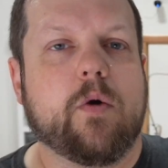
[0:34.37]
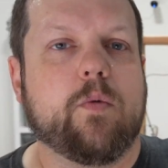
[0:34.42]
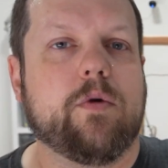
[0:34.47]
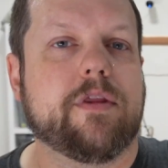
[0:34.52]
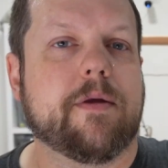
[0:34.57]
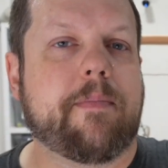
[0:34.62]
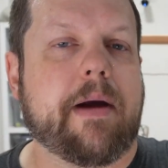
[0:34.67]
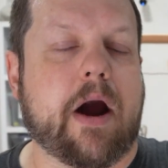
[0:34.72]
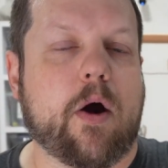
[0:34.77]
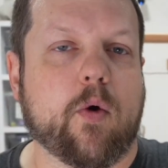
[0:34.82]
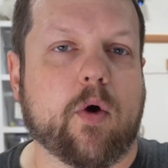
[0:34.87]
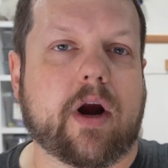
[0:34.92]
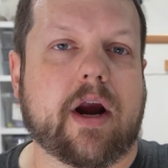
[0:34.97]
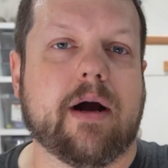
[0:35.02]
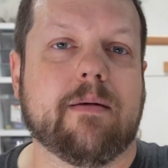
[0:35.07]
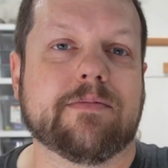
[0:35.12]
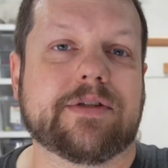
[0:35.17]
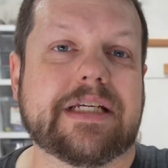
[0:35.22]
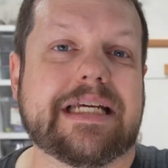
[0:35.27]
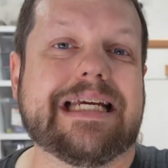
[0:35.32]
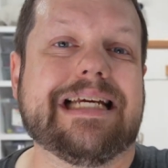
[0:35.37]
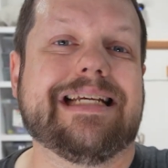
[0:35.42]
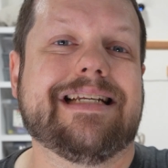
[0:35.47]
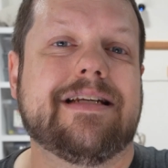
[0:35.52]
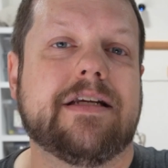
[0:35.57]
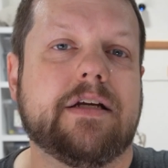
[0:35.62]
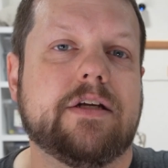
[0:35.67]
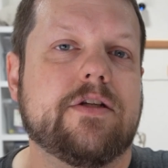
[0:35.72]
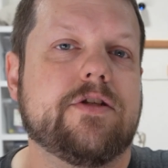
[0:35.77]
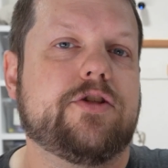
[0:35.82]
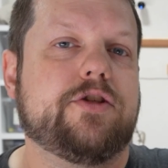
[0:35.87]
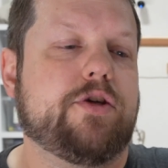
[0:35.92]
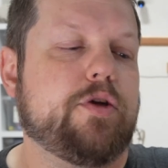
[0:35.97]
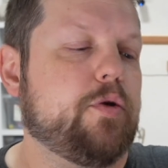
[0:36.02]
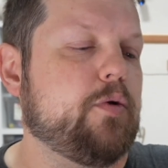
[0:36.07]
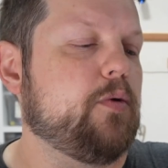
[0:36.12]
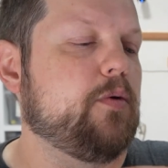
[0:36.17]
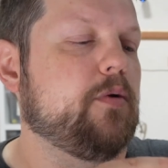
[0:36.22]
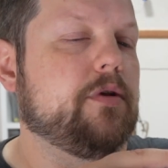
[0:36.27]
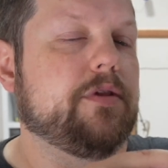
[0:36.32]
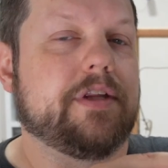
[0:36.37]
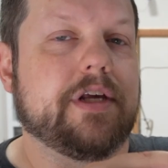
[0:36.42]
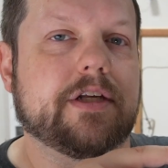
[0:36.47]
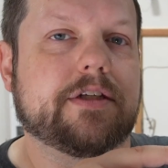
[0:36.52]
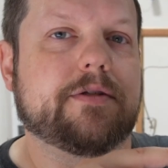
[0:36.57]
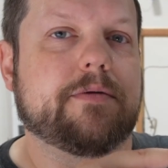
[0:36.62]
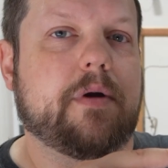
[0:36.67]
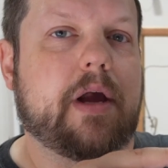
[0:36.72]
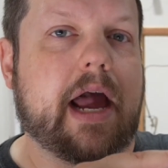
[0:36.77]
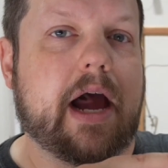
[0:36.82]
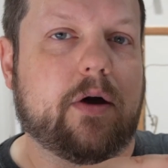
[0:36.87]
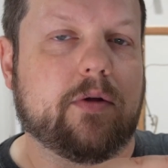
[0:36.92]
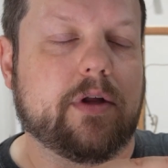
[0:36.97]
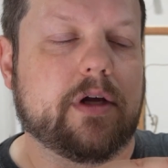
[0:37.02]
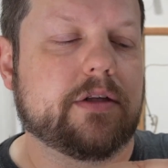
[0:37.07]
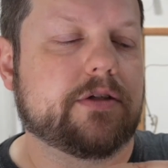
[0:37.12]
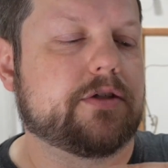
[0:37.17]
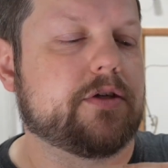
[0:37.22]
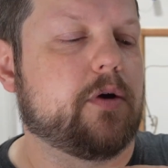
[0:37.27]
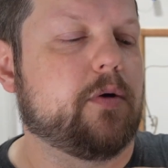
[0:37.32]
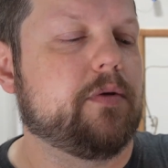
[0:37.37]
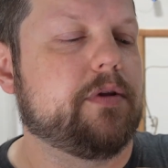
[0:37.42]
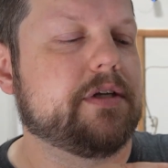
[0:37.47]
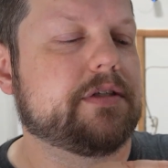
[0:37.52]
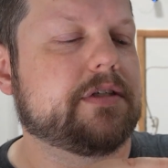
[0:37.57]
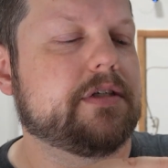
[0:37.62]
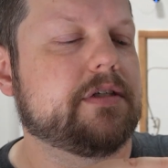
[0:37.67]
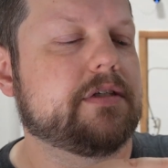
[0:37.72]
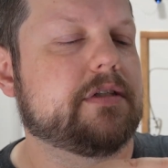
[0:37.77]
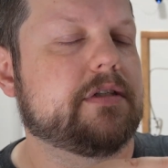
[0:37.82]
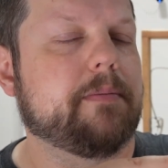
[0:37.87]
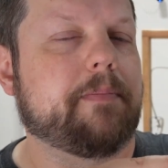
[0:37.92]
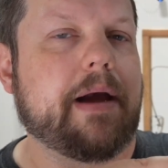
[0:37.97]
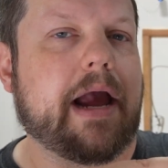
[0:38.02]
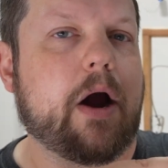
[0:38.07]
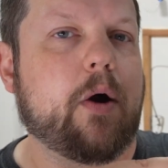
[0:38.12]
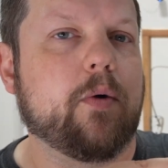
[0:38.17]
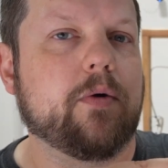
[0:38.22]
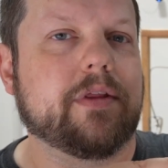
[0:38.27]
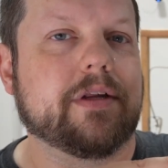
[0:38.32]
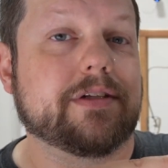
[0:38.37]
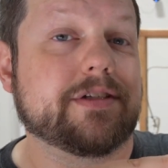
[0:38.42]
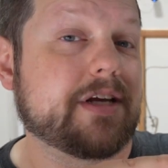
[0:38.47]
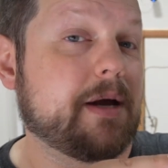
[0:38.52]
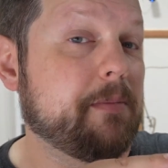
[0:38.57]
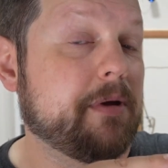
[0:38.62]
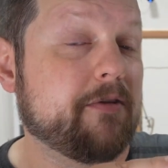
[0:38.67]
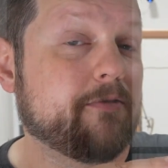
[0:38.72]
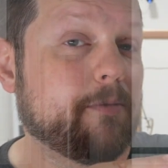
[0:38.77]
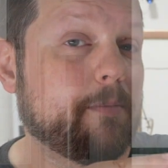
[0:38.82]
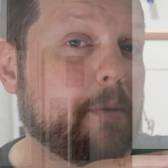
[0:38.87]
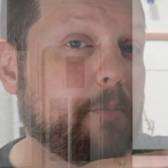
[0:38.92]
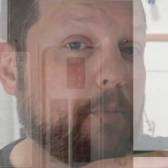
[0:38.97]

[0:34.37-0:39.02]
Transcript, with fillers: when the power comes into this outlet. So this is the power that's coming from